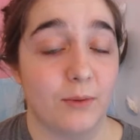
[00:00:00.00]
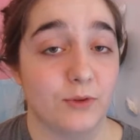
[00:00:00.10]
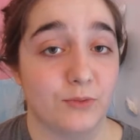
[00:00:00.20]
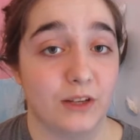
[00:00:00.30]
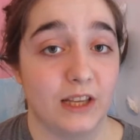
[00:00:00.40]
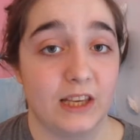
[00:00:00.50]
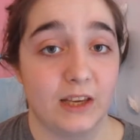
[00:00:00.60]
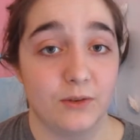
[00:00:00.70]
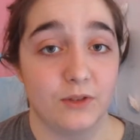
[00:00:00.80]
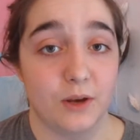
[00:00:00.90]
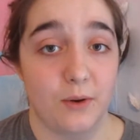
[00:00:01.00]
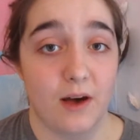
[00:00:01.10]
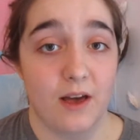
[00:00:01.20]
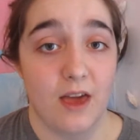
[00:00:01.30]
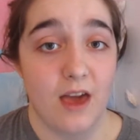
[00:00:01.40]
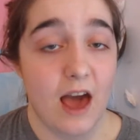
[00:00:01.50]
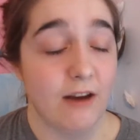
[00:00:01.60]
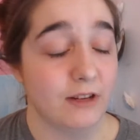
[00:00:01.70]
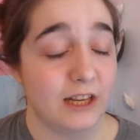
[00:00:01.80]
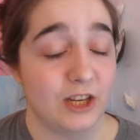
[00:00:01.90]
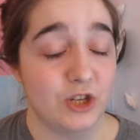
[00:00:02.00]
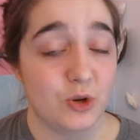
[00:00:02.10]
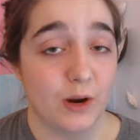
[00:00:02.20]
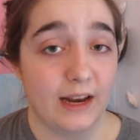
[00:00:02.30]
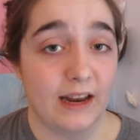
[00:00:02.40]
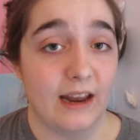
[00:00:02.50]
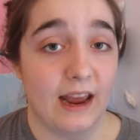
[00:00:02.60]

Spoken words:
it was really cute, so I really enjoyed it,